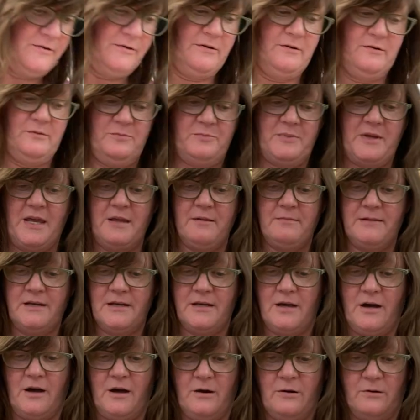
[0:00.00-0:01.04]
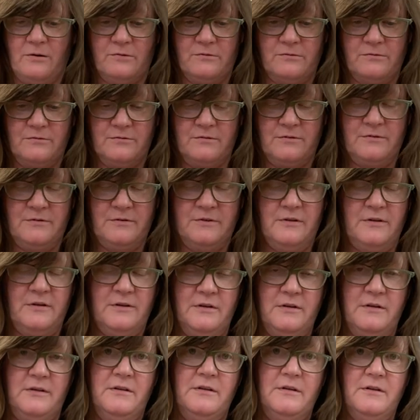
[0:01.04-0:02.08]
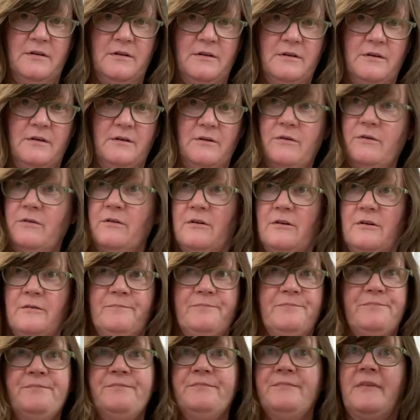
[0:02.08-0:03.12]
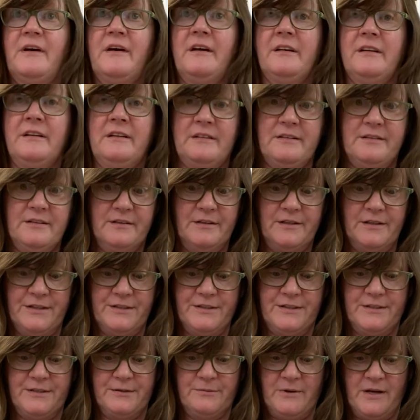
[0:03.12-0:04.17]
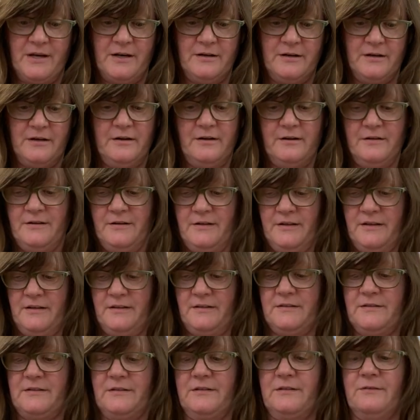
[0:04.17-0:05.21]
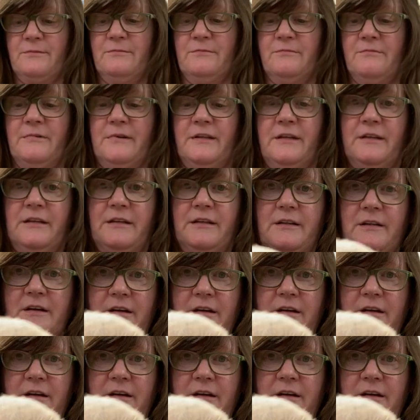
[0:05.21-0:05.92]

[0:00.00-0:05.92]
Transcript: or a baby coat or an adult sweater. It's just really